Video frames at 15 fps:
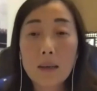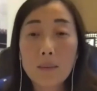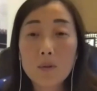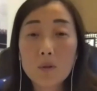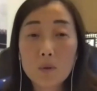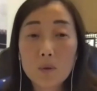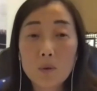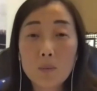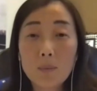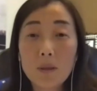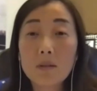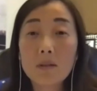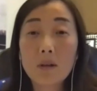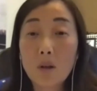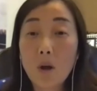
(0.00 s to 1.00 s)
to build
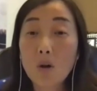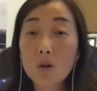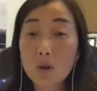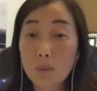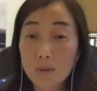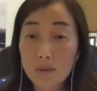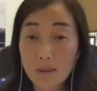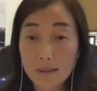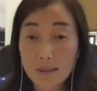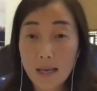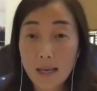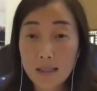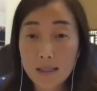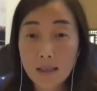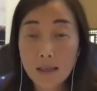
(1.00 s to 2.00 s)
a long-term
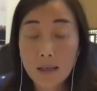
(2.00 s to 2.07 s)
success